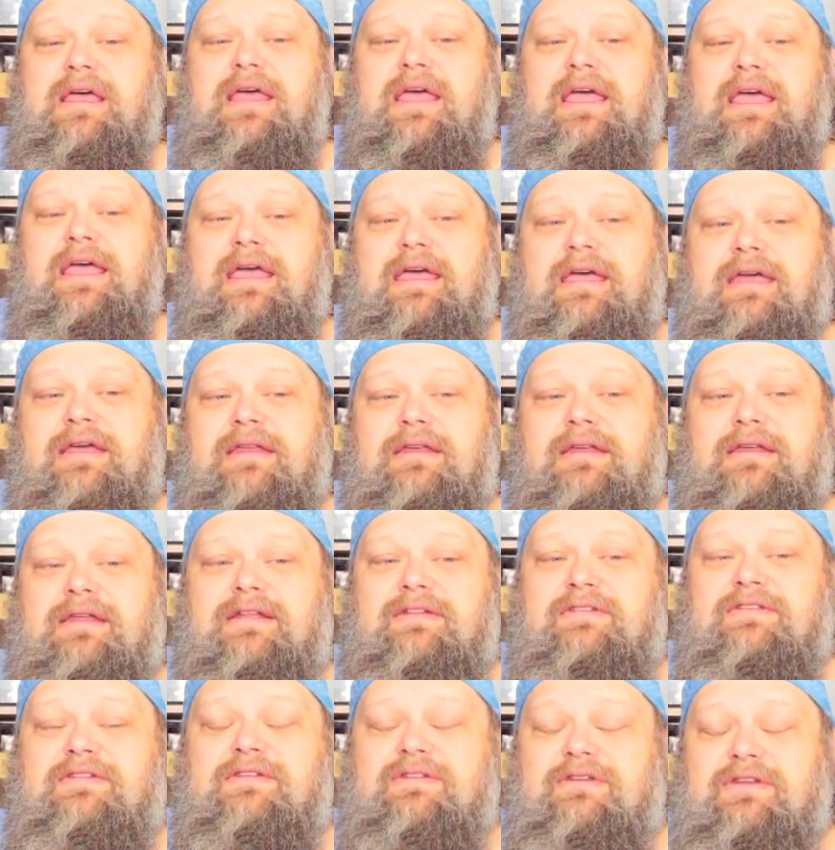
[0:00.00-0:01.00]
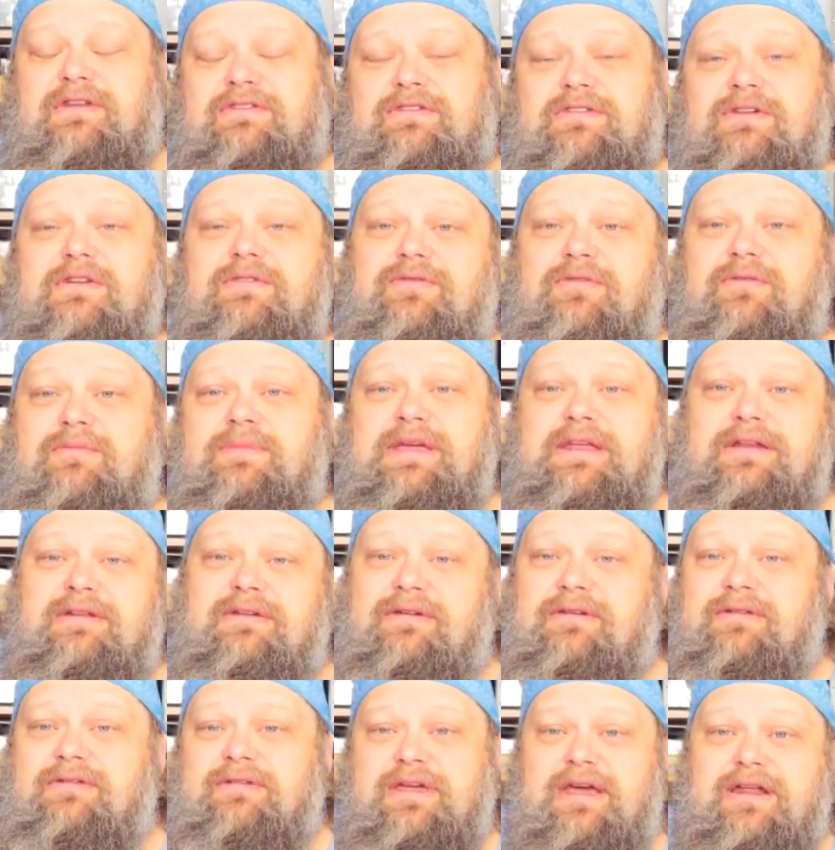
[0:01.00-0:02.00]
And it's good for me
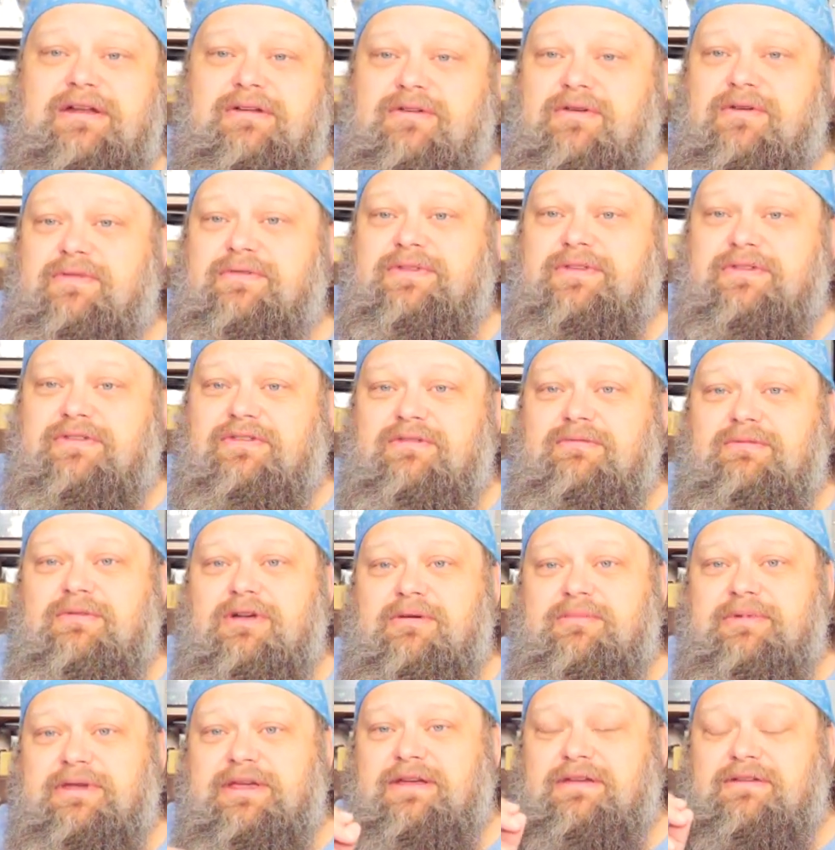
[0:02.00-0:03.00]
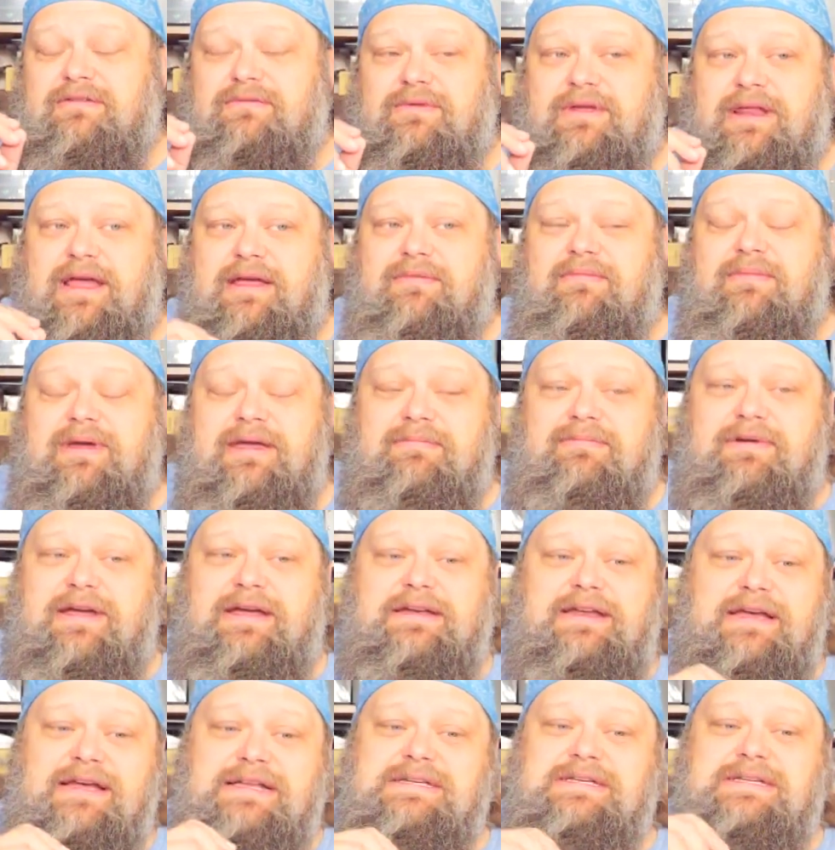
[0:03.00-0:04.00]
to kind of go over this as well, because when I make my
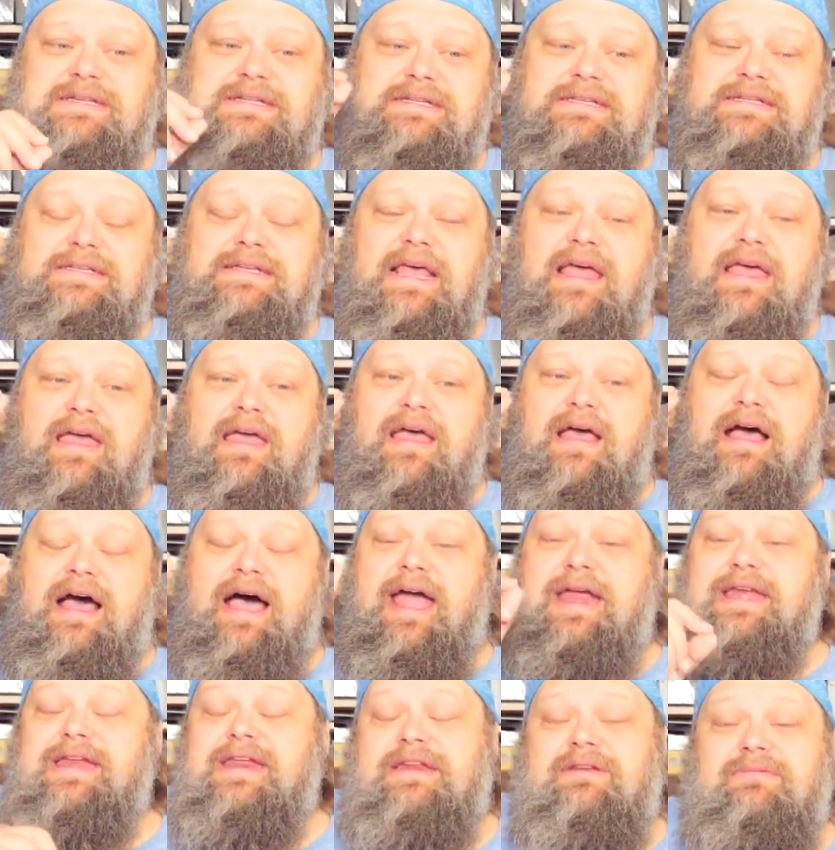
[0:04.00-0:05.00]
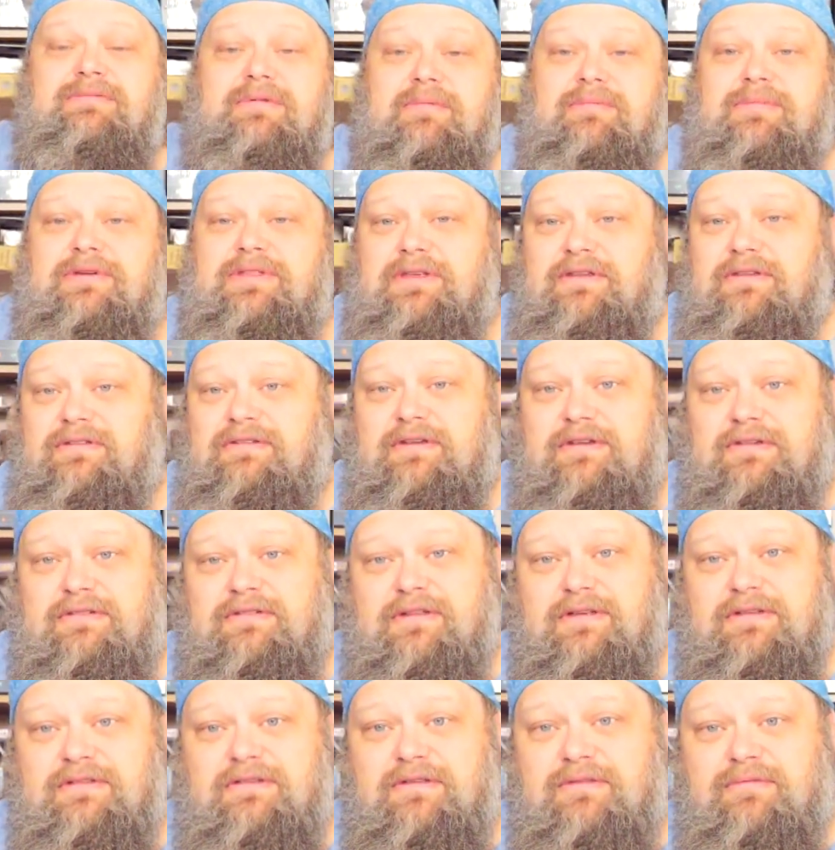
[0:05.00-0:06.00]
dungeons, I need to remember these 6
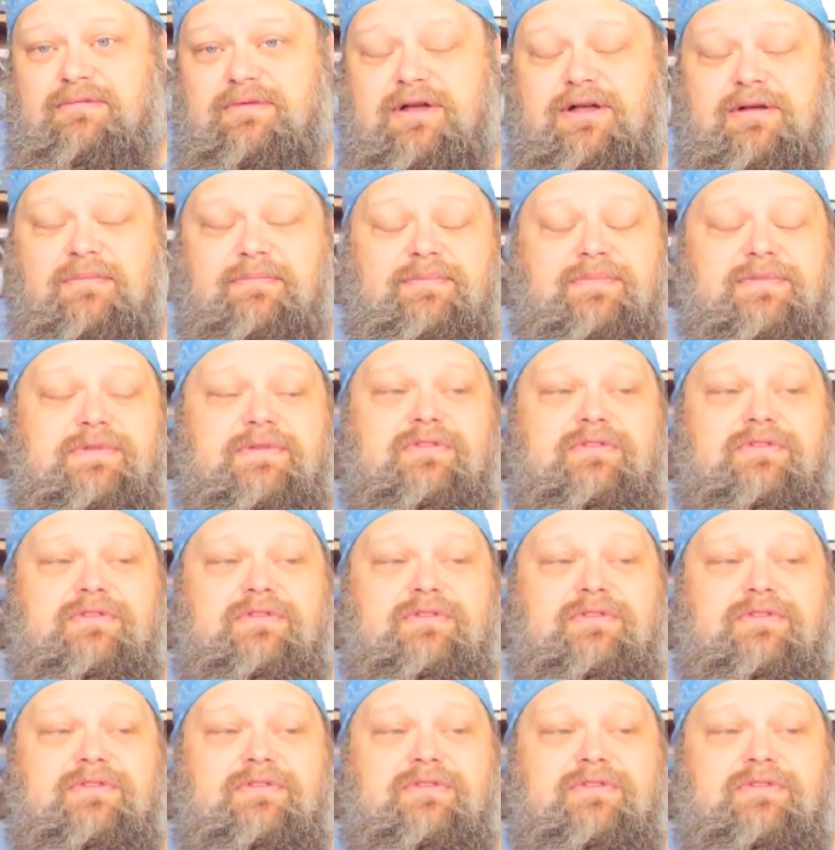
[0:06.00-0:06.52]
things as well.